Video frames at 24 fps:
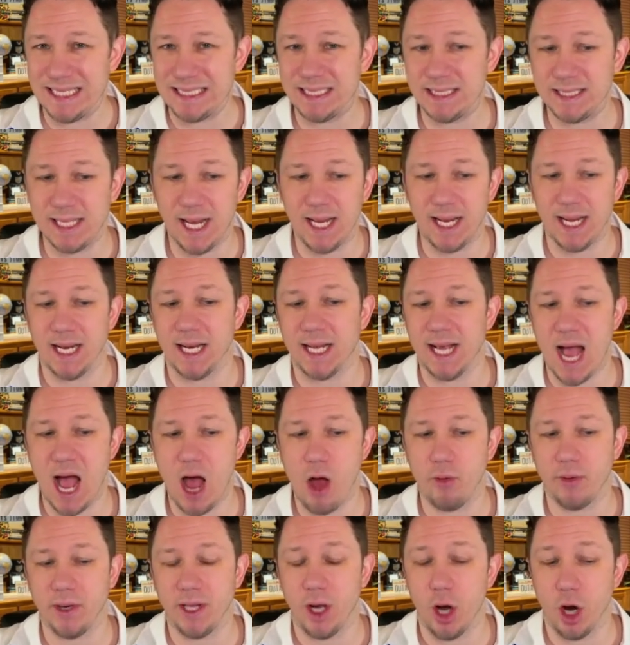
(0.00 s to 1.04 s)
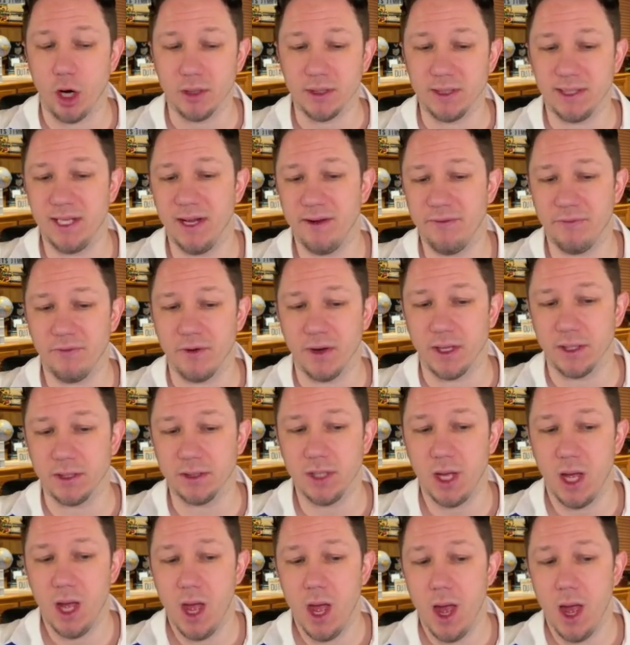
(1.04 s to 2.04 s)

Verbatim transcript: state, and county are different,